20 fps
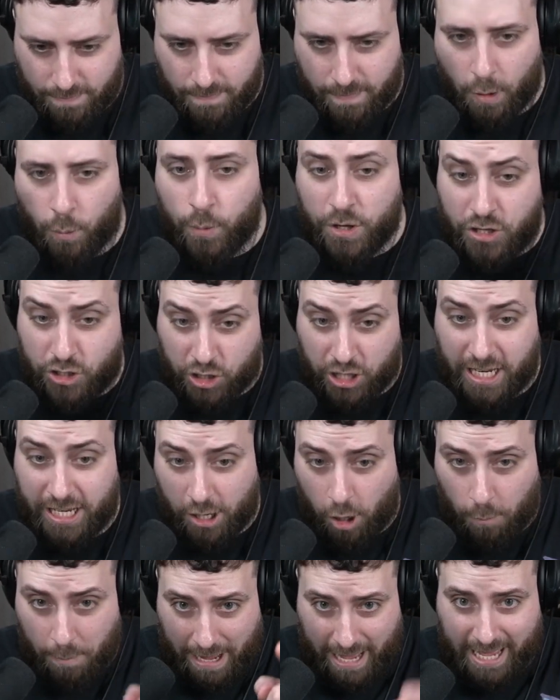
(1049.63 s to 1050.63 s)
We
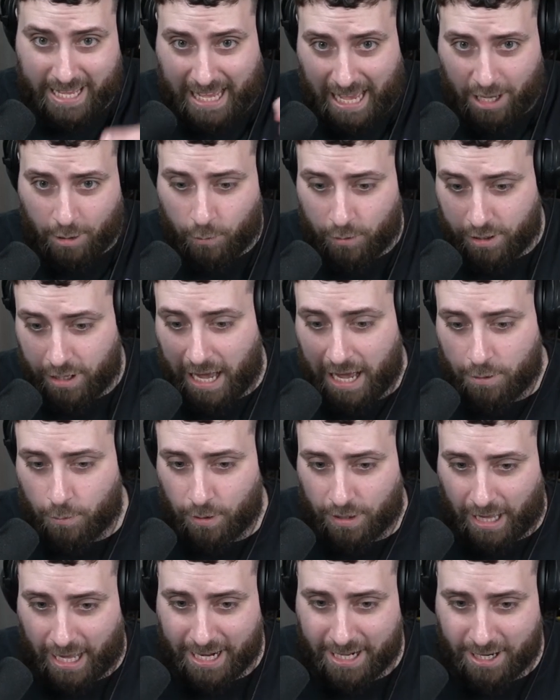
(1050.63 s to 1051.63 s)
Genome Hack
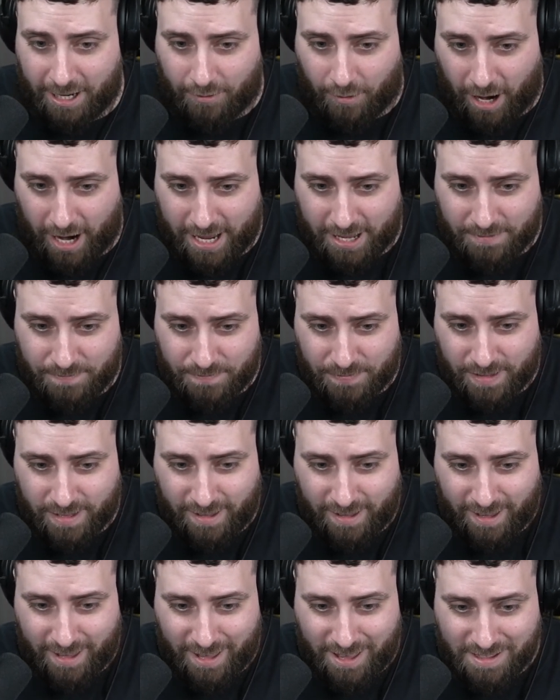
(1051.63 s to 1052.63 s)
Aqualiner, right?
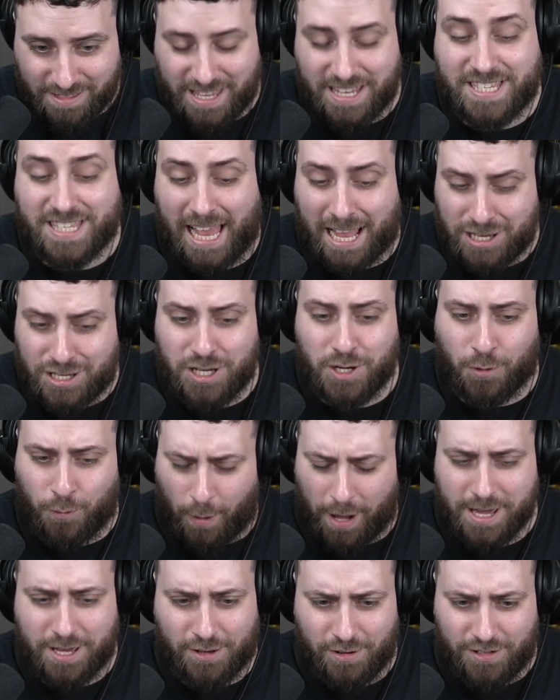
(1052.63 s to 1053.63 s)
This is actually
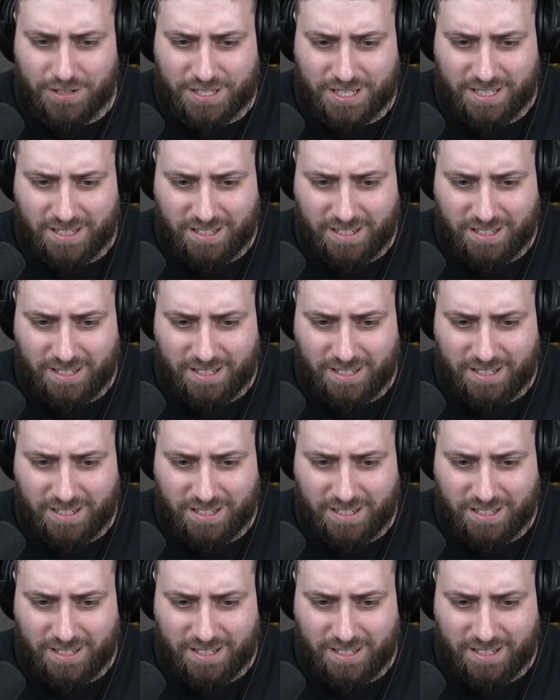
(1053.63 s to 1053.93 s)
quite good.